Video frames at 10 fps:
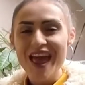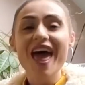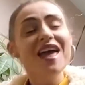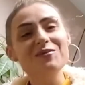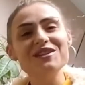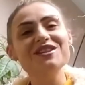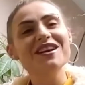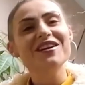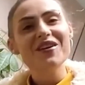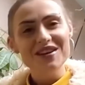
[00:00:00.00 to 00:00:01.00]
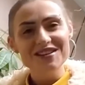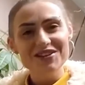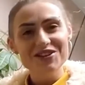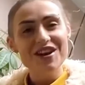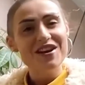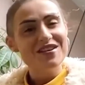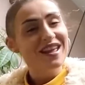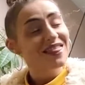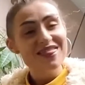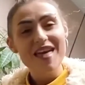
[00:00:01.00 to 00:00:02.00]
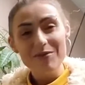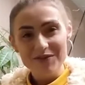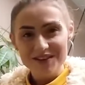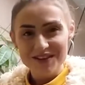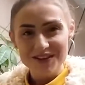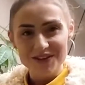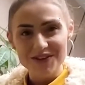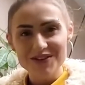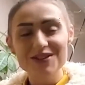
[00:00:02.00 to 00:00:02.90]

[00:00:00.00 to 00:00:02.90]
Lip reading: and which I'm going to share in depth with you